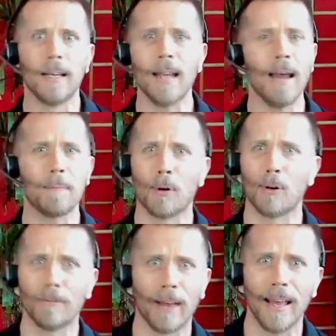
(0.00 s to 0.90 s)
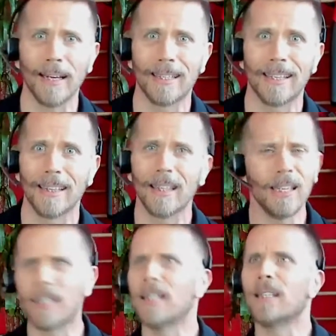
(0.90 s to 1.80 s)
not perfect.
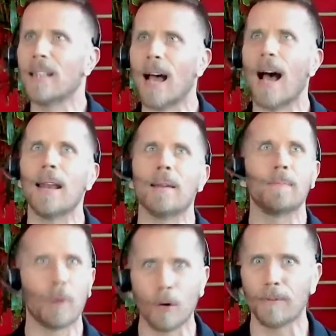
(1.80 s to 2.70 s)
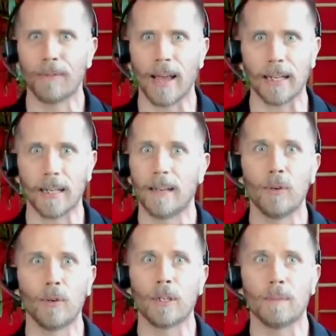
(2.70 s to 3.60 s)
This is not perfect. And if
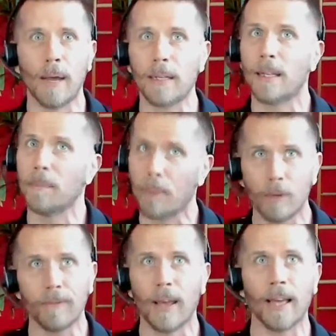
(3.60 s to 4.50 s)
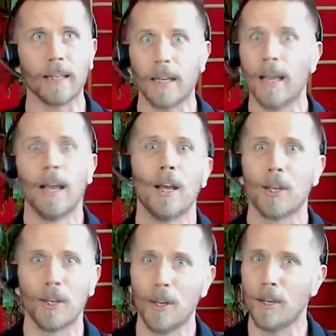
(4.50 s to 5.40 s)
you were expecting perfect,
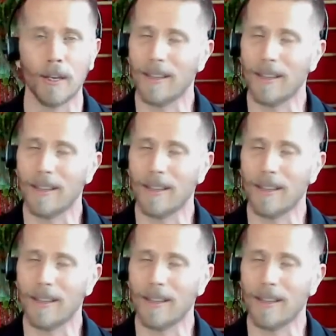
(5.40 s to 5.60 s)
you're